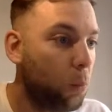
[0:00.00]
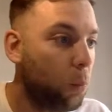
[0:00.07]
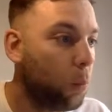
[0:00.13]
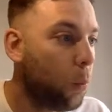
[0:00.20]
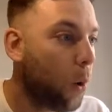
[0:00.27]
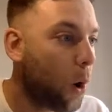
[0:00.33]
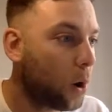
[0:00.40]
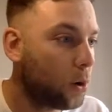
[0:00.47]

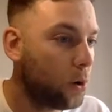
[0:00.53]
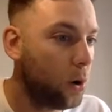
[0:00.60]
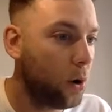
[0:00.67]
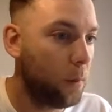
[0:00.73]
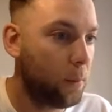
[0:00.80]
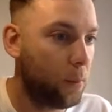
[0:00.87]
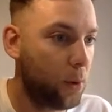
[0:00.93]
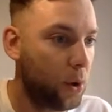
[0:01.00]
one
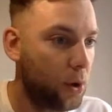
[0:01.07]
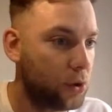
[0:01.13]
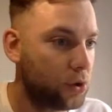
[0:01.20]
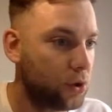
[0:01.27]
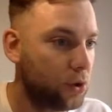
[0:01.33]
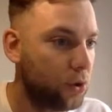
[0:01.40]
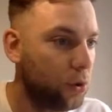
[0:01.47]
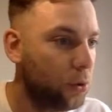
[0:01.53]

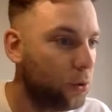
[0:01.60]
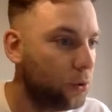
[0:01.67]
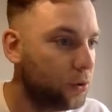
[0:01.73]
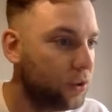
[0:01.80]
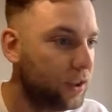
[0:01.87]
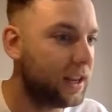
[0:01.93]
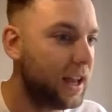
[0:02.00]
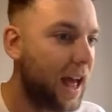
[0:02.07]
person
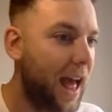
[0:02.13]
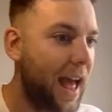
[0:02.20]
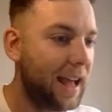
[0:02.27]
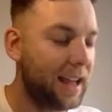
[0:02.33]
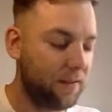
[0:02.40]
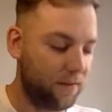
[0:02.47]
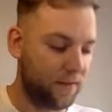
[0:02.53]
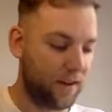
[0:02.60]
ordered
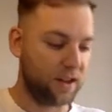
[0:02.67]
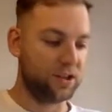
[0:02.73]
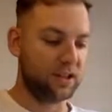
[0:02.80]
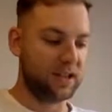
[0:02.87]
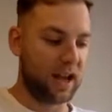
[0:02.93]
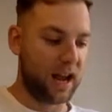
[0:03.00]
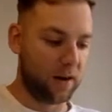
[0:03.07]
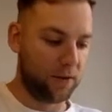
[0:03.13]
a
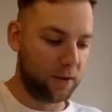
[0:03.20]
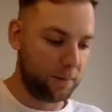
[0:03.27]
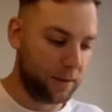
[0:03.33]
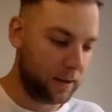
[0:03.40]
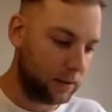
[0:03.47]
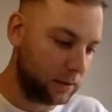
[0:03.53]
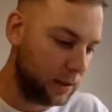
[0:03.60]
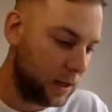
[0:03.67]
vegetarian meal.